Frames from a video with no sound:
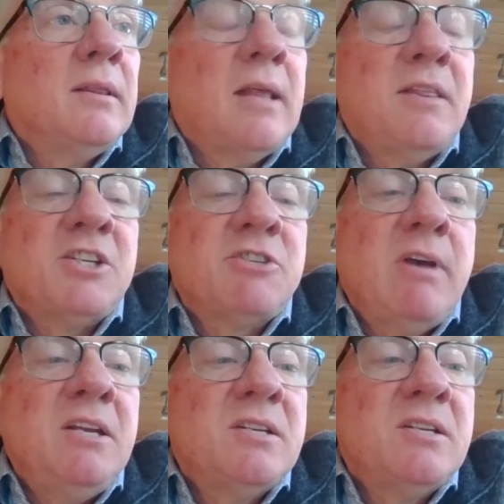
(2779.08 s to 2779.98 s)
that, that's
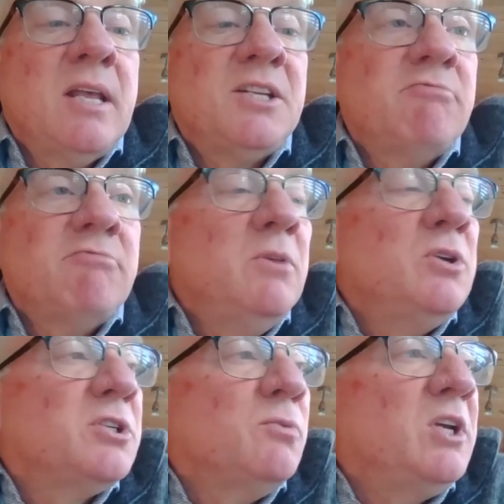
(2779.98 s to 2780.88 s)
great. That's great,
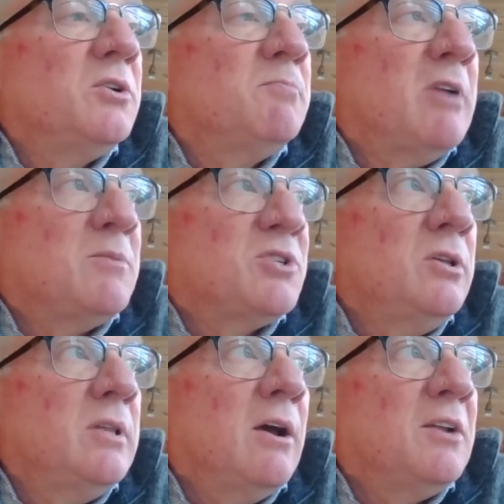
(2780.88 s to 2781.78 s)
Moussa. We could perhaps
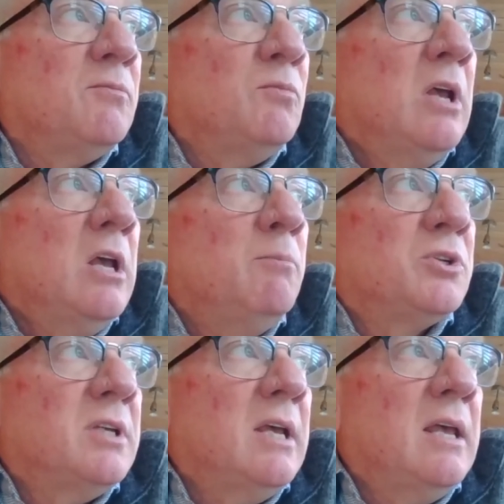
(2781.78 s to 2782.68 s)
do that.
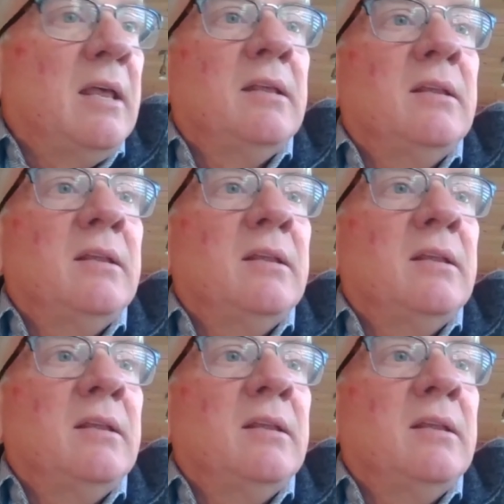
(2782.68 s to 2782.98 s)
Put uh,